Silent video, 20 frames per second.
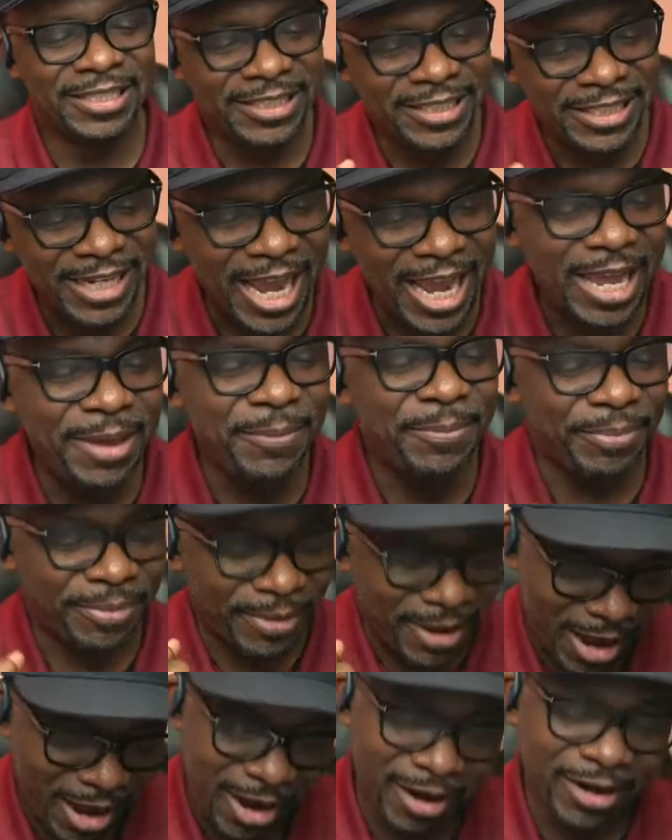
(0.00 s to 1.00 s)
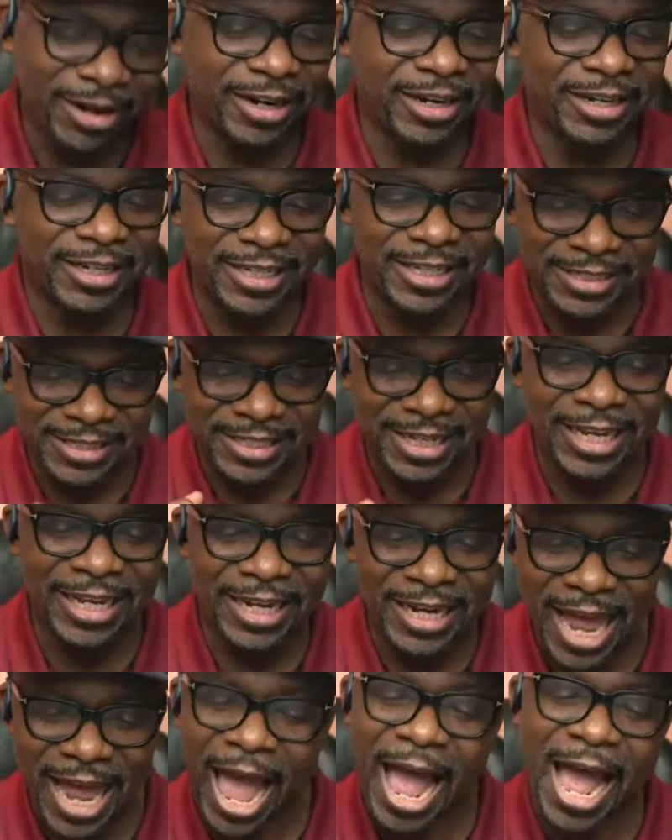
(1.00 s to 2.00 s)
Jay Parker is
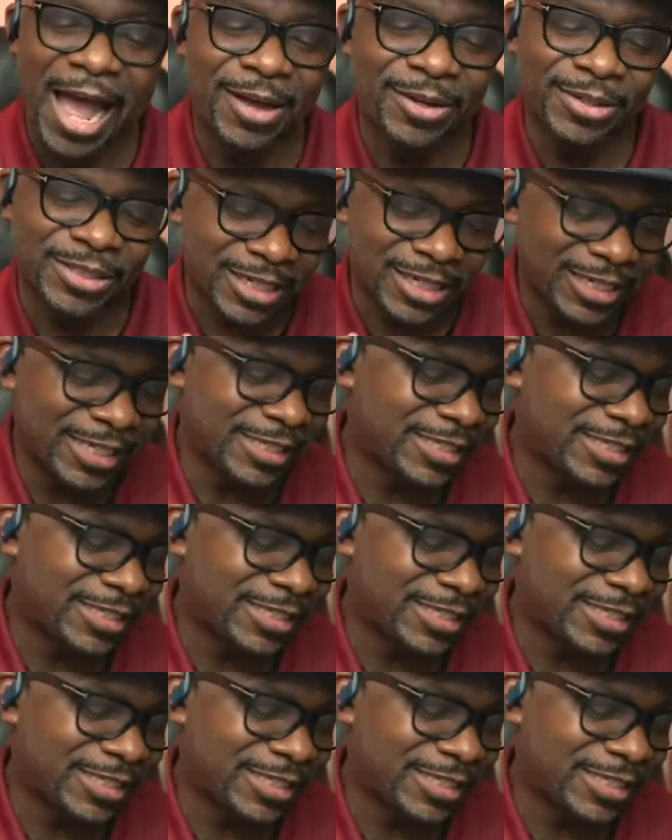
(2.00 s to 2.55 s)
in the house.